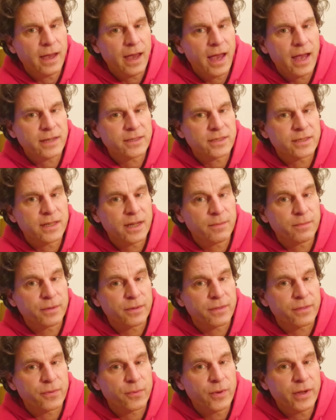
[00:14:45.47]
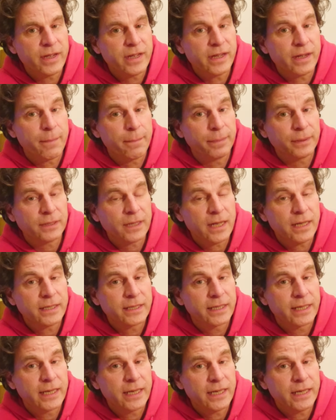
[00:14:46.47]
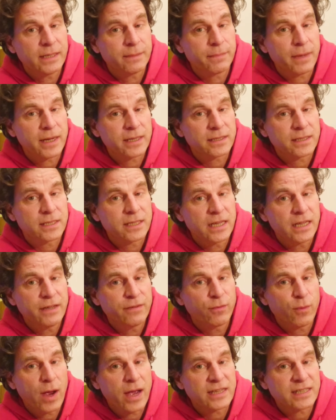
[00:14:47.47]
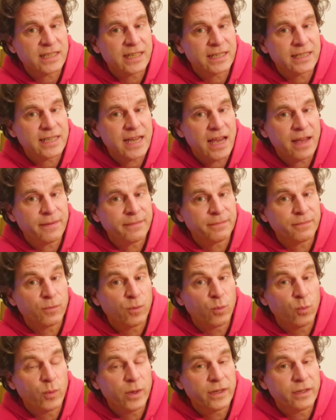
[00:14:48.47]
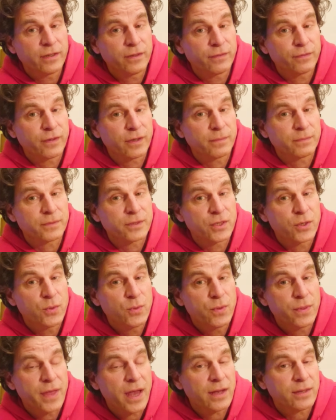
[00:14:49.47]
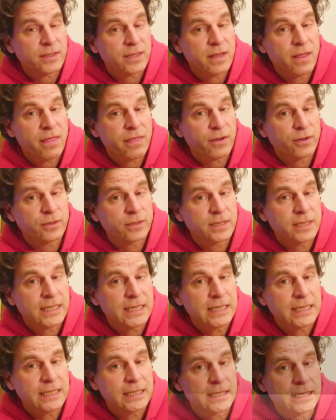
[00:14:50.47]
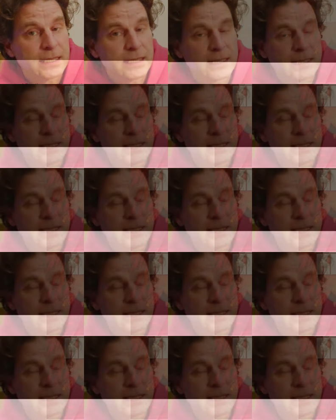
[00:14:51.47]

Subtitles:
At number 3, Bloodkin by Steve Rasnick-Tem, winner from 2013.